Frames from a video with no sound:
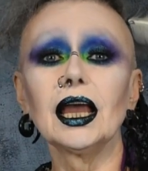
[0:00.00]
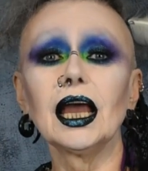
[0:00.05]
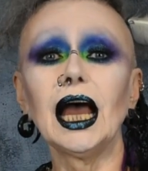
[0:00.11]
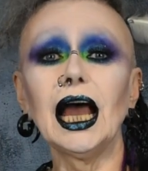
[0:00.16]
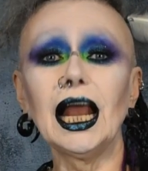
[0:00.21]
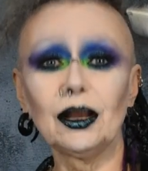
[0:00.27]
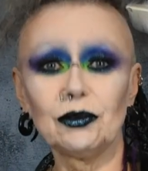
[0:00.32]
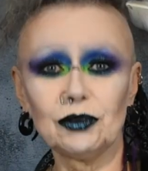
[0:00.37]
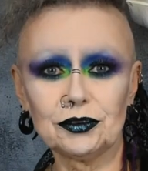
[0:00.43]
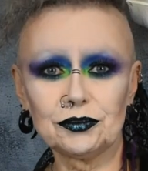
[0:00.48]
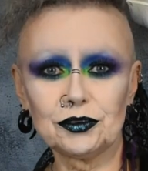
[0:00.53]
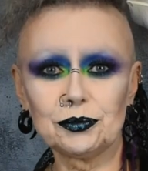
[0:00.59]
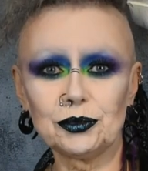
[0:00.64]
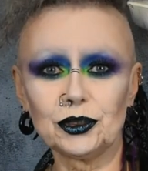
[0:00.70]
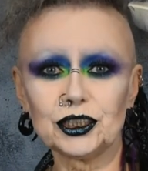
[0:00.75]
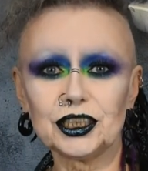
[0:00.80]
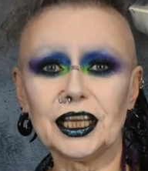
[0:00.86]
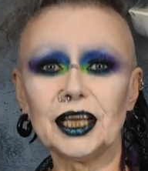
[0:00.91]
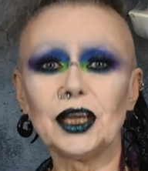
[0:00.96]
Hello
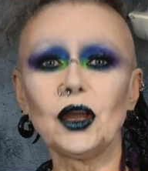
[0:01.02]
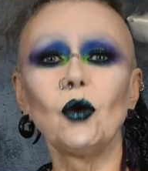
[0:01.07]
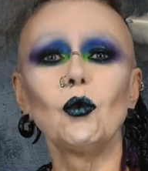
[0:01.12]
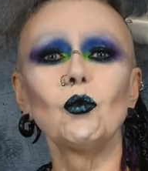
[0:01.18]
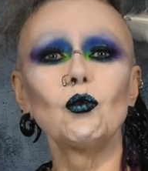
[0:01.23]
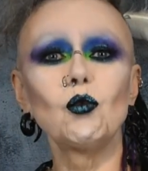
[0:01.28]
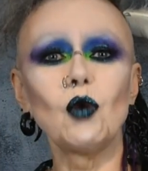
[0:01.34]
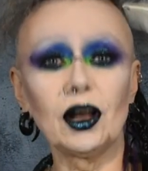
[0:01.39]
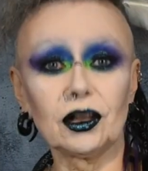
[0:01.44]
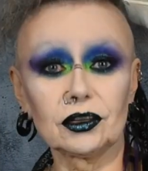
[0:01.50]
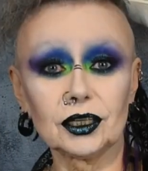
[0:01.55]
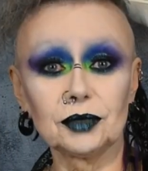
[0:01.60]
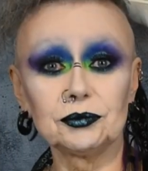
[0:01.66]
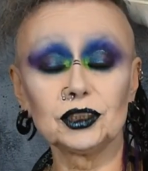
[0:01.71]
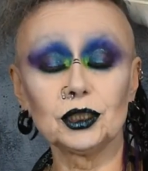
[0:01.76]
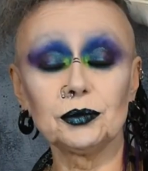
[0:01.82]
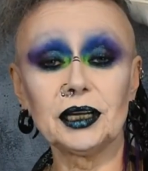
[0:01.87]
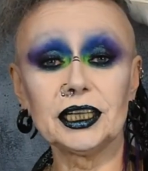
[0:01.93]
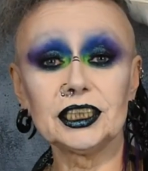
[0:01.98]
everybody, welcome
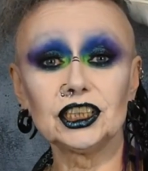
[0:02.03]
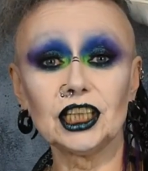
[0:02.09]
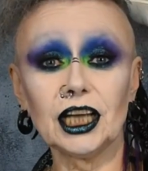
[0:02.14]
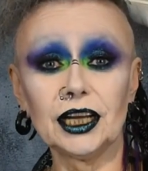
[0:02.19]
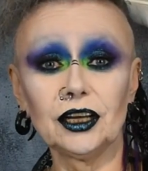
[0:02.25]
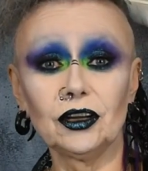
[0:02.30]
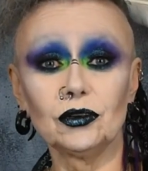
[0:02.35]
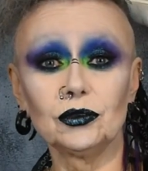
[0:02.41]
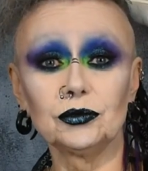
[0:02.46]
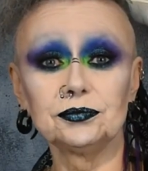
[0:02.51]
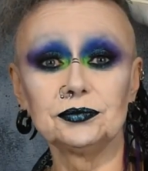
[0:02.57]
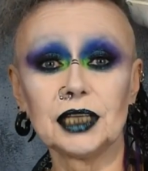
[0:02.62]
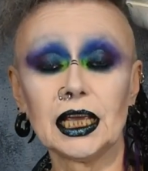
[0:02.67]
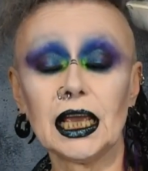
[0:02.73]
to my channel.